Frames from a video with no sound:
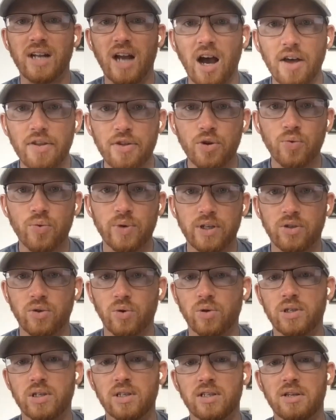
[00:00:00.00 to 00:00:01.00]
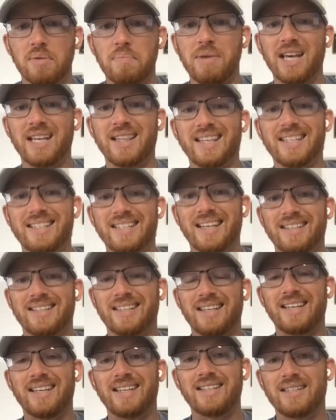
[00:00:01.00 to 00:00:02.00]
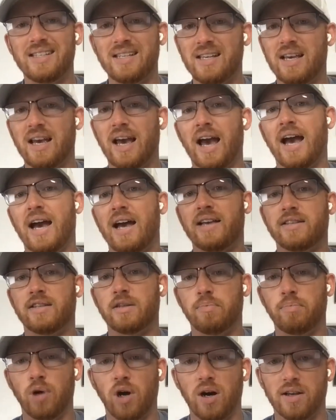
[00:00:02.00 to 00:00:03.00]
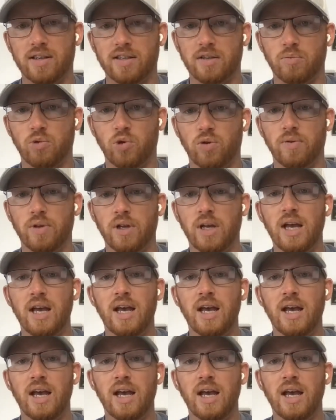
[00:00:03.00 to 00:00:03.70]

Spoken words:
and other resources to make this as easy as possible.